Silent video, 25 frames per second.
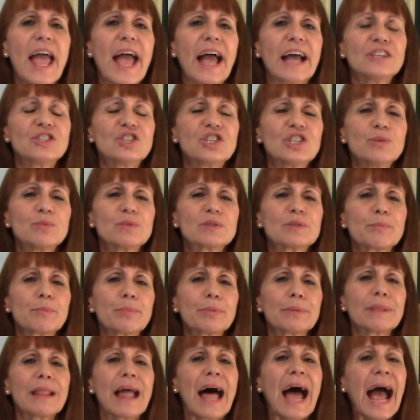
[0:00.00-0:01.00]
and she was
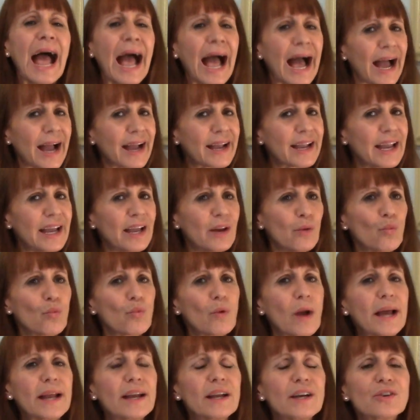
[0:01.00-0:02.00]
black and
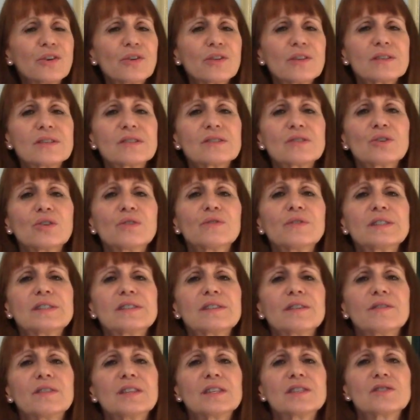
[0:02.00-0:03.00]
right under the
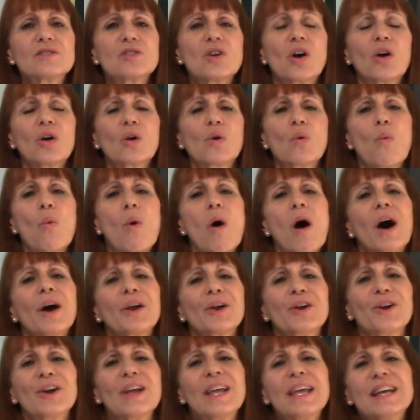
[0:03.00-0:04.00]
surface of this dark
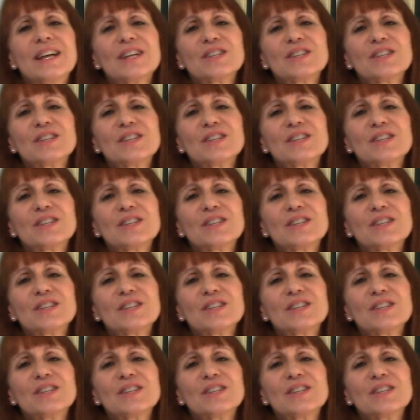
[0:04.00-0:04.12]
water.